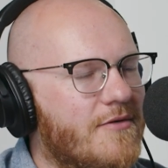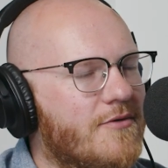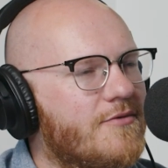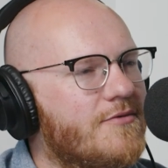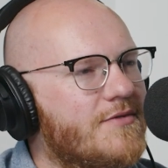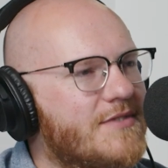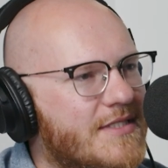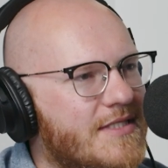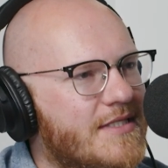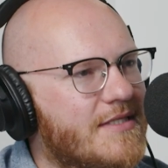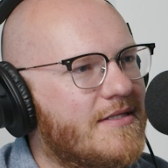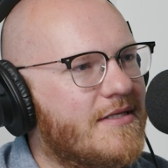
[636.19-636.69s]

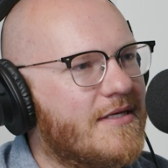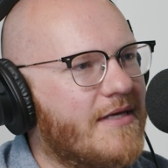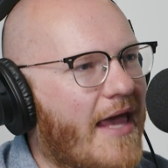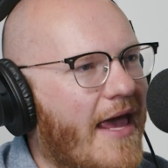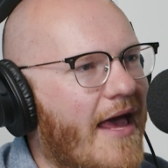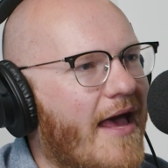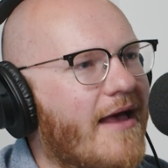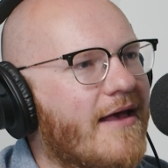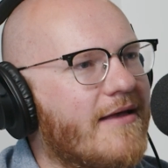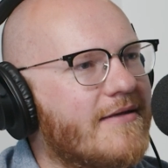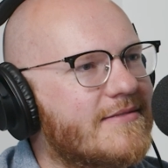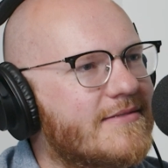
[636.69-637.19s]
Who's in the
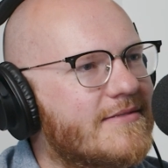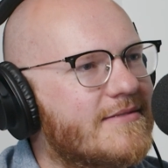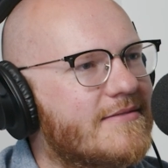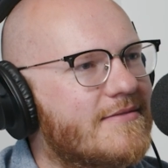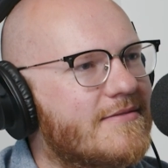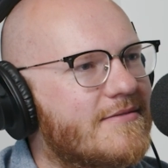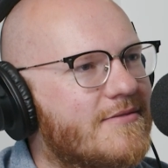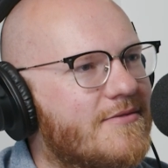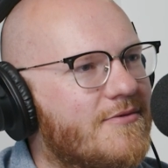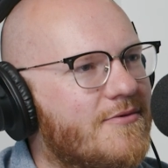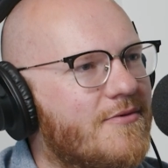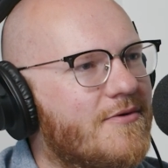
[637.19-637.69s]

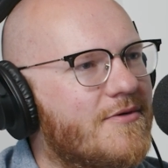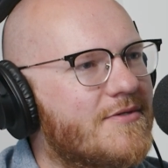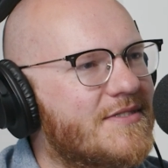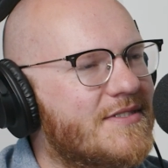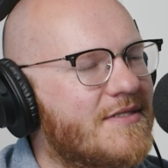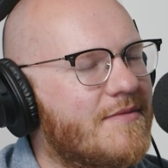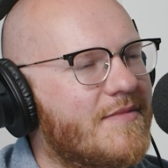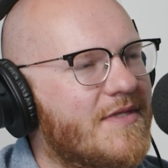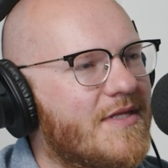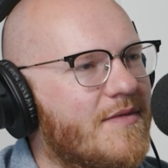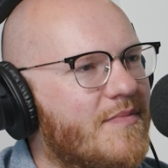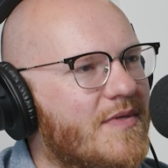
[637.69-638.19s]
cast? Who are
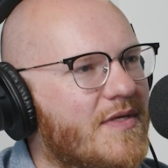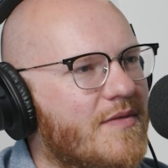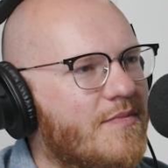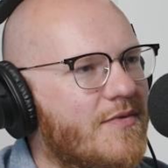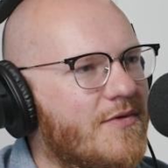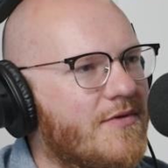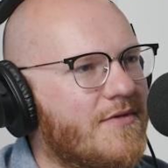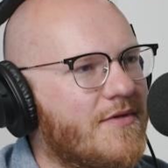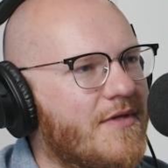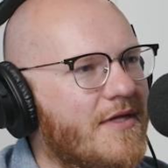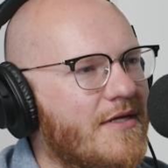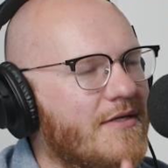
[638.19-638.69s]
some of the
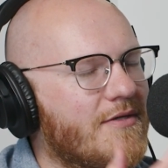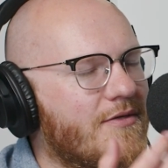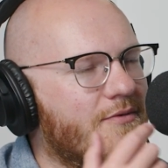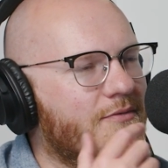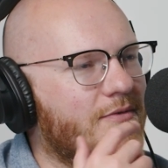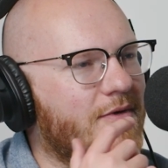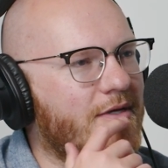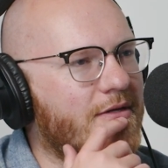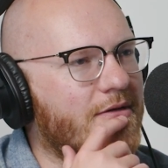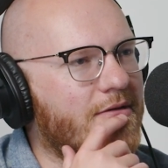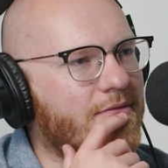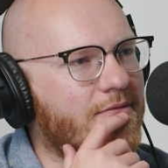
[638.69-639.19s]
people that you
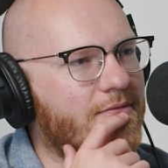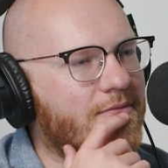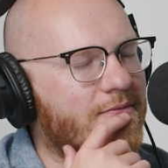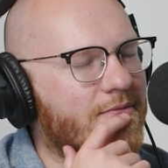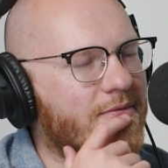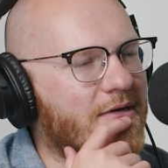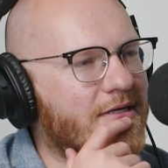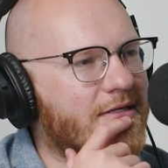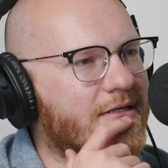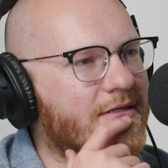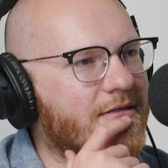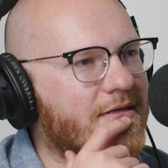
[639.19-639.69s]
want to
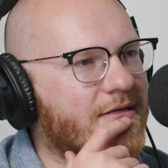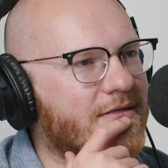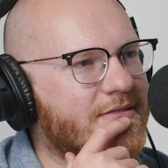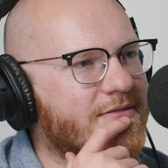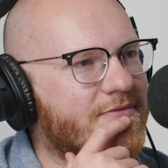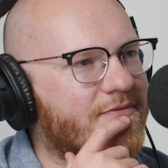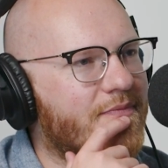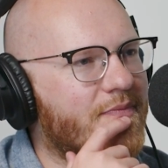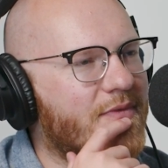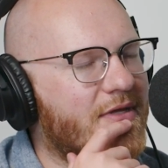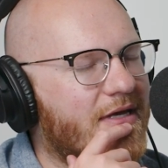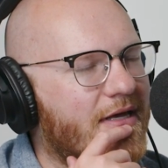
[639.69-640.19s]
recognize
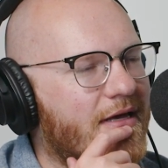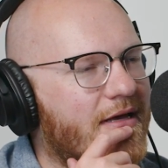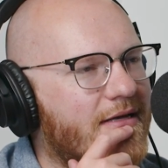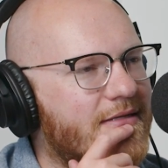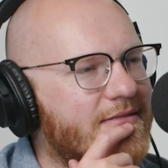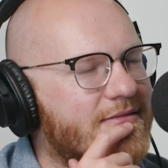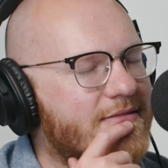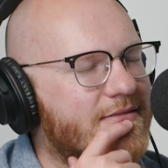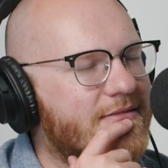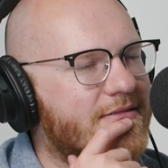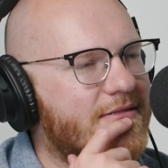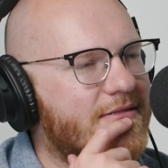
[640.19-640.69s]
from the
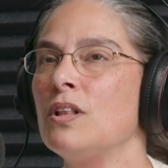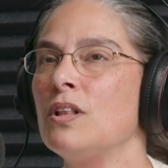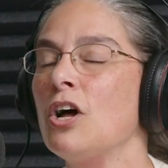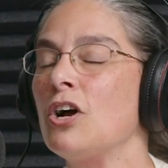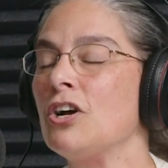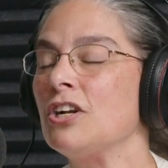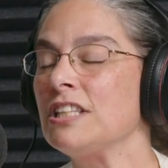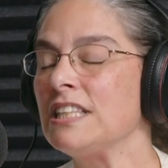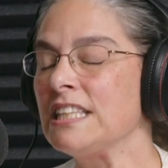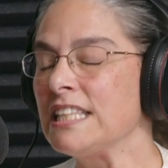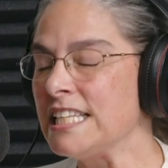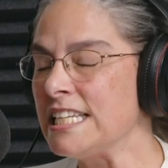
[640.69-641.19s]
cast?
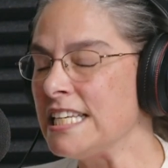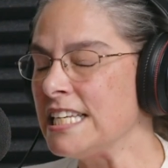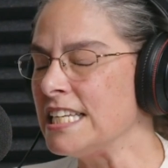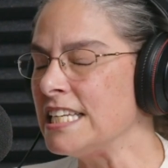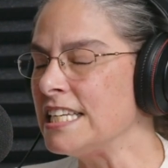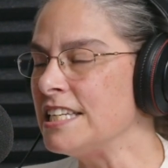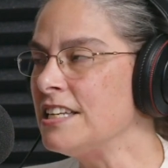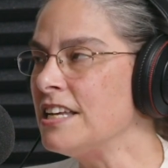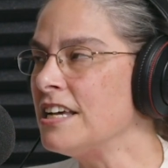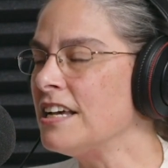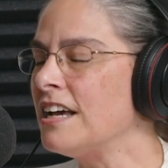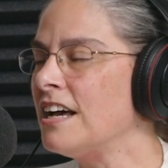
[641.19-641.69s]
our
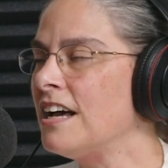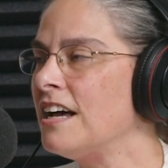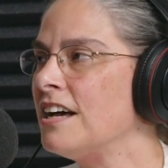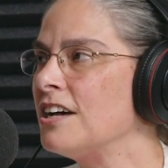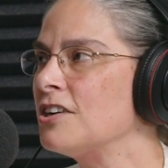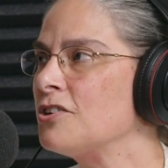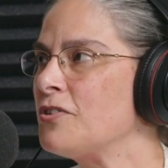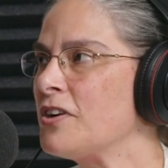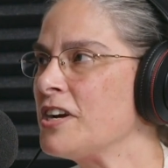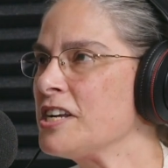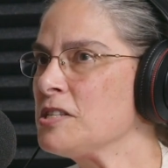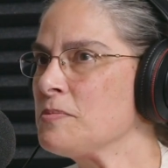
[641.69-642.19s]
lead,
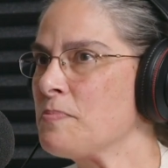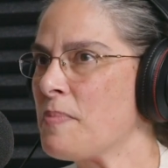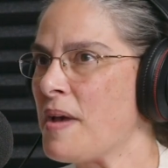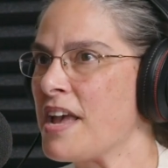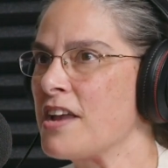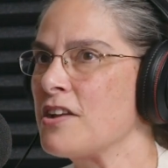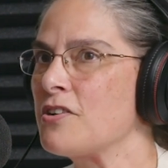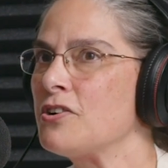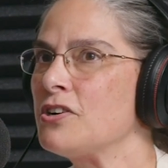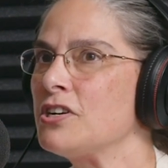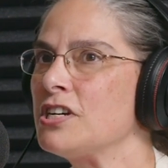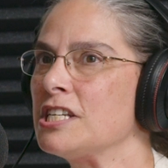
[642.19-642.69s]
Grace
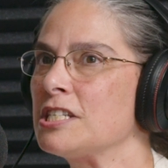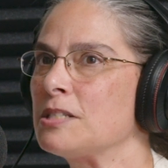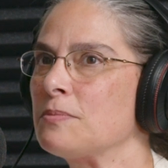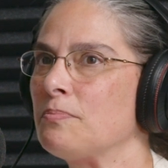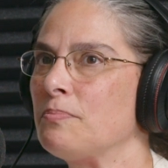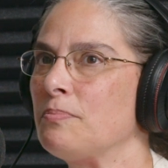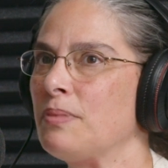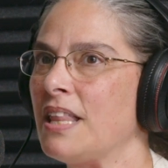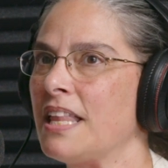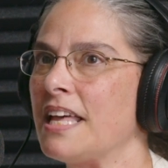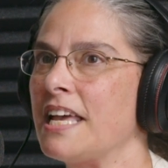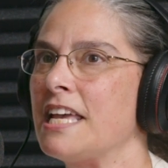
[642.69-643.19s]
Banker, is
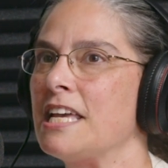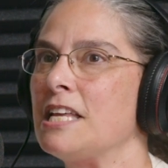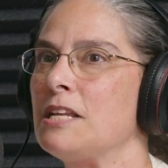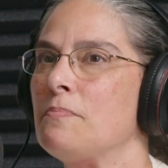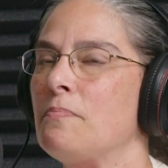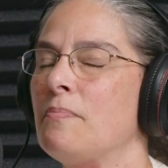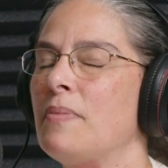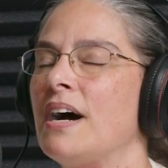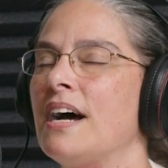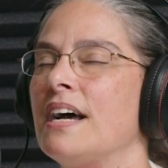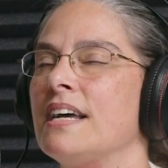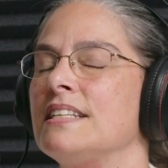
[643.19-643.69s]

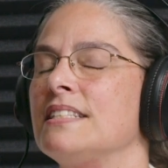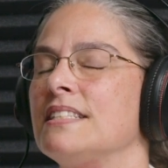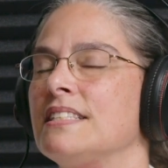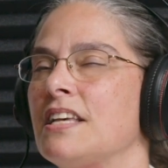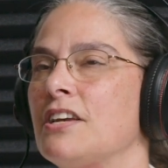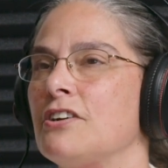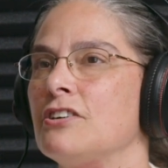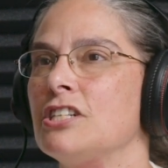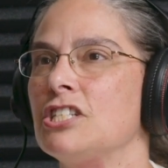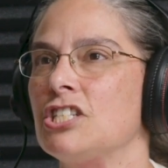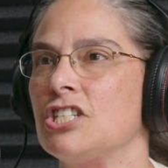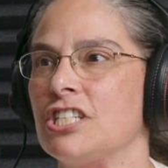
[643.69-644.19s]
played by
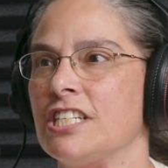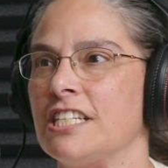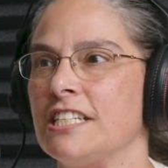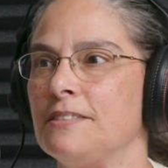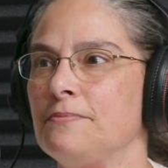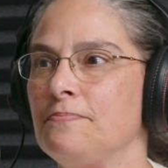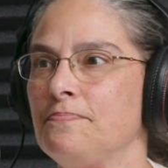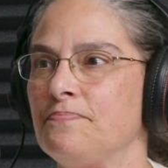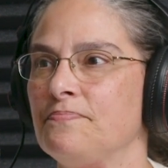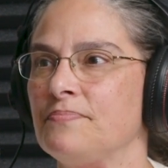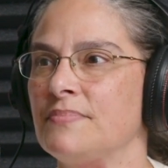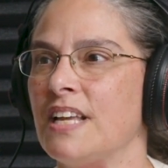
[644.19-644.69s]
Sarah
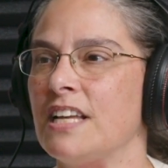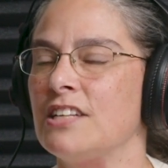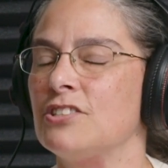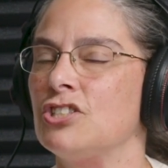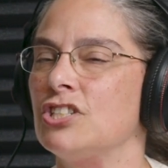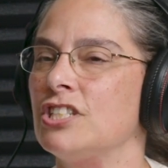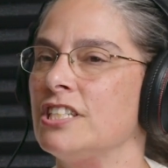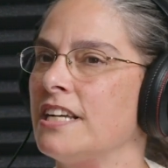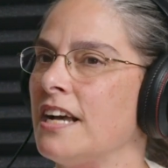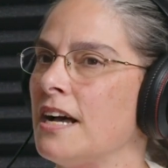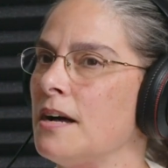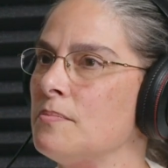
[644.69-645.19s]
Sheehan, and
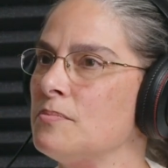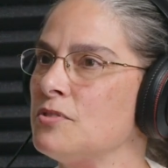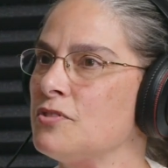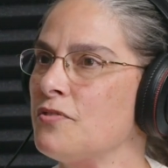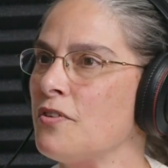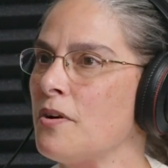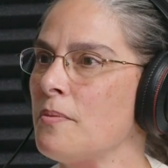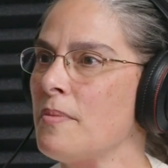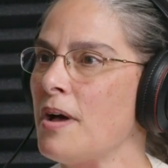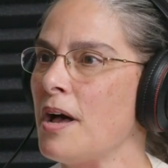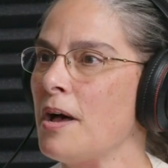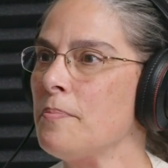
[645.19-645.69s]
she comes
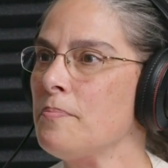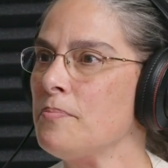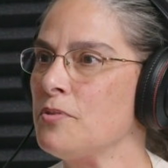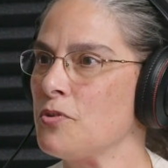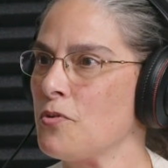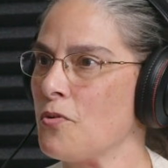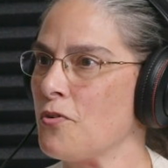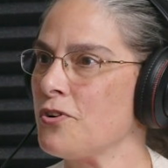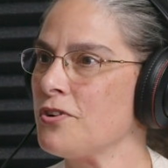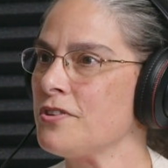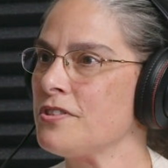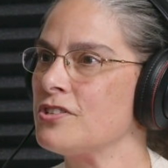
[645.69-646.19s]
from up
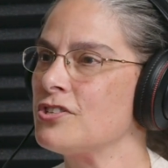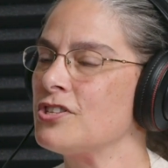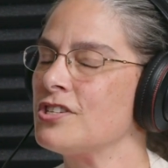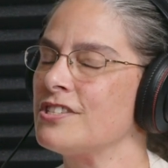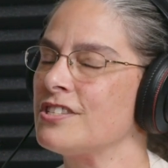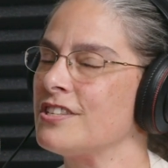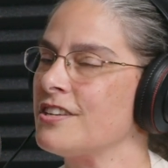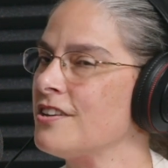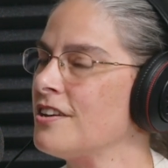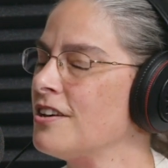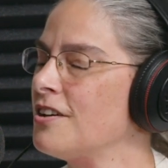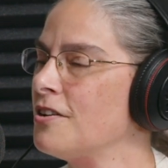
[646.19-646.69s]
north.
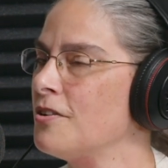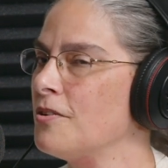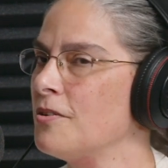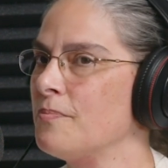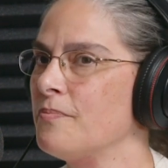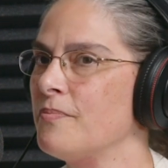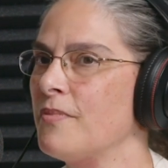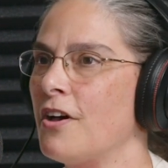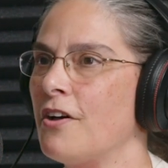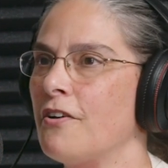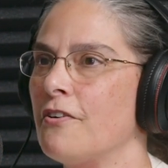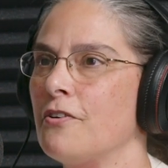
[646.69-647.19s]
She's a
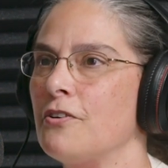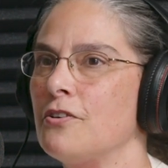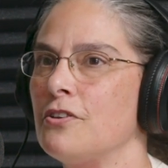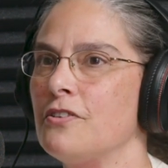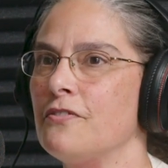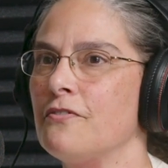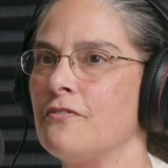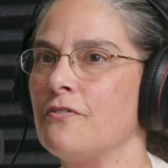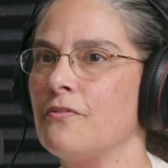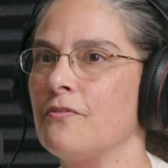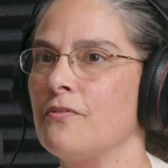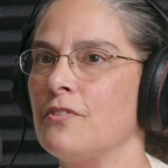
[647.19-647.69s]

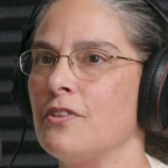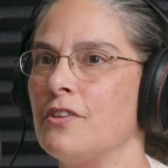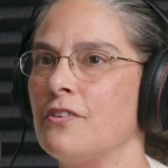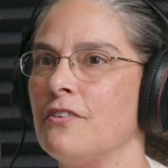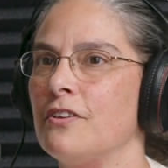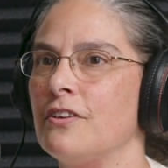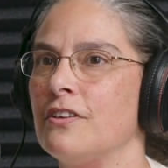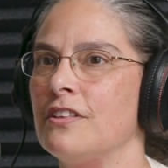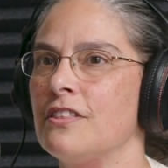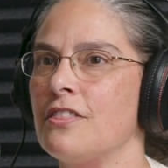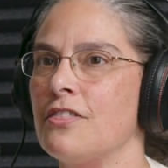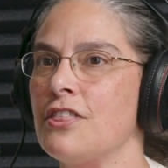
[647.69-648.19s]

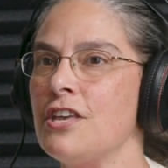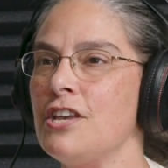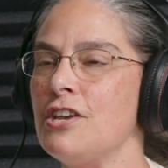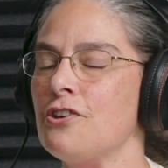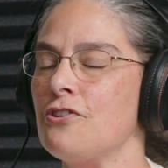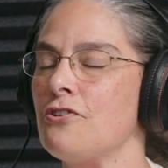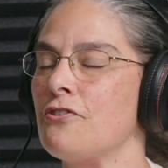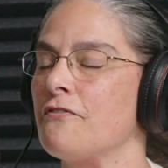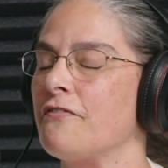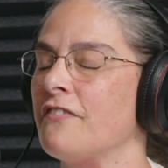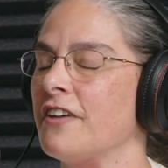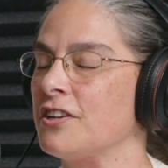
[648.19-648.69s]

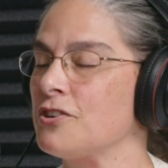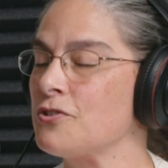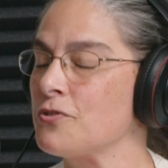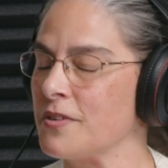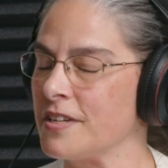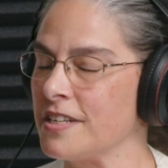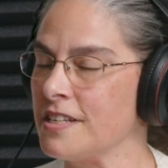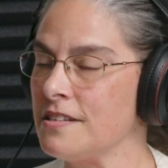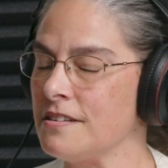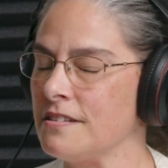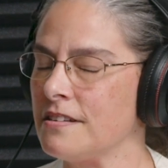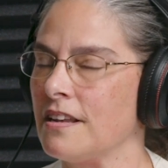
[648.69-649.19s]
theater
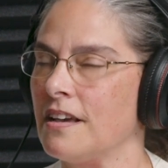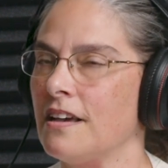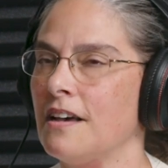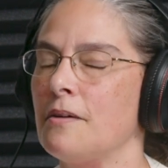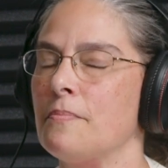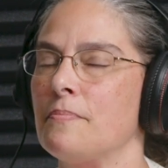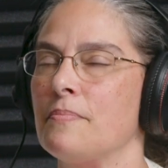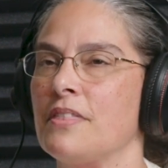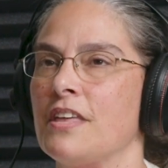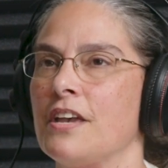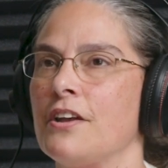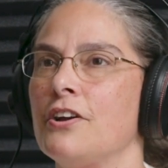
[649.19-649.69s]
veteran
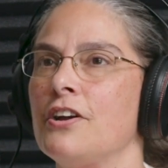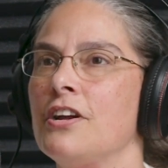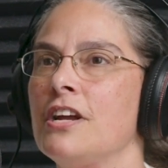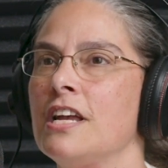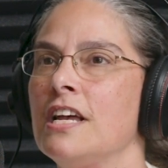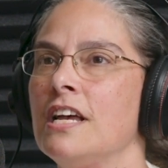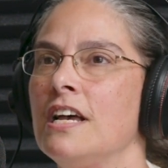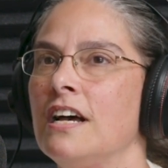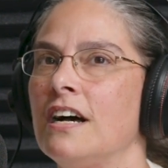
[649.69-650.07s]
up there.